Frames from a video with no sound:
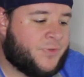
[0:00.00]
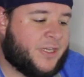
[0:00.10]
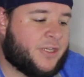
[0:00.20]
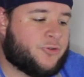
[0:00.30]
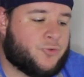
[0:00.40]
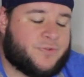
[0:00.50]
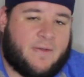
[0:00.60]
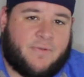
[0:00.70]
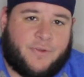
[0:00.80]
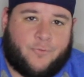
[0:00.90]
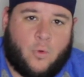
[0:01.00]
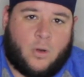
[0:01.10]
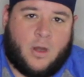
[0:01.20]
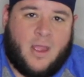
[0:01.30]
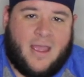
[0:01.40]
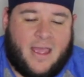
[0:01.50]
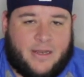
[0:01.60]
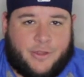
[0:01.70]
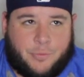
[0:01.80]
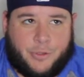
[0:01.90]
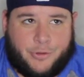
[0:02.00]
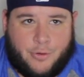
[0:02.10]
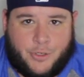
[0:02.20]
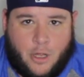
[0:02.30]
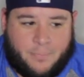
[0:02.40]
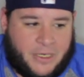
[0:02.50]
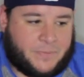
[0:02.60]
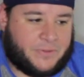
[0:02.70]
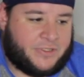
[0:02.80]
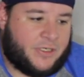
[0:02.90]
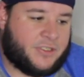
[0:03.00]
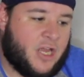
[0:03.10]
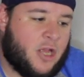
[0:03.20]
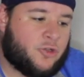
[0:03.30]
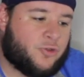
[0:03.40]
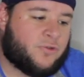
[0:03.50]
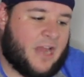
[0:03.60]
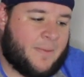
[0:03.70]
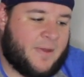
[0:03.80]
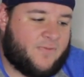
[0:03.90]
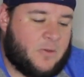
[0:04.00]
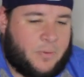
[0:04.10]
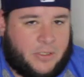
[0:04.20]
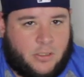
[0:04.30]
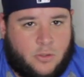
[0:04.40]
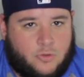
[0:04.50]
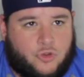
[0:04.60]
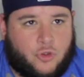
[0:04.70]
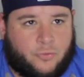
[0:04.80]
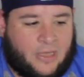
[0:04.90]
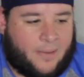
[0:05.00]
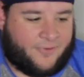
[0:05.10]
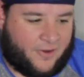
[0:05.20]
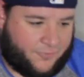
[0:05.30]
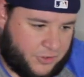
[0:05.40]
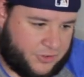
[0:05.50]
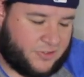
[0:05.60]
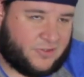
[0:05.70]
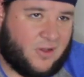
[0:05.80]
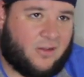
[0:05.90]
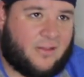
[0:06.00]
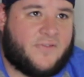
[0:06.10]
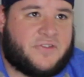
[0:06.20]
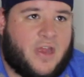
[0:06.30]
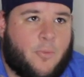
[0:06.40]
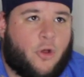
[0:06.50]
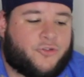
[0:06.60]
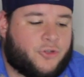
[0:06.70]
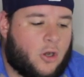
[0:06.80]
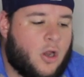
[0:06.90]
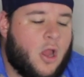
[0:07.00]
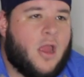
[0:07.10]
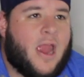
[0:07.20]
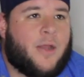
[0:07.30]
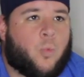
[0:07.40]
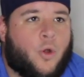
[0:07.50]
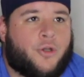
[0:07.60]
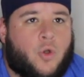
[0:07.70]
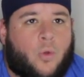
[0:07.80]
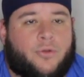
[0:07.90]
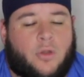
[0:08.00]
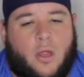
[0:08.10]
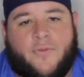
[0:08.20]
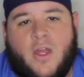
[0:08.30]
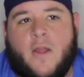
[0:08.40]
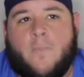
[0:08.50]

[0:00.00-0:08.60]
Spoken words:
He hit 274, had a 330 on base percentage. Two-time MVP, two top five finishes, 11-time All-Star, and 1 Gold Glove.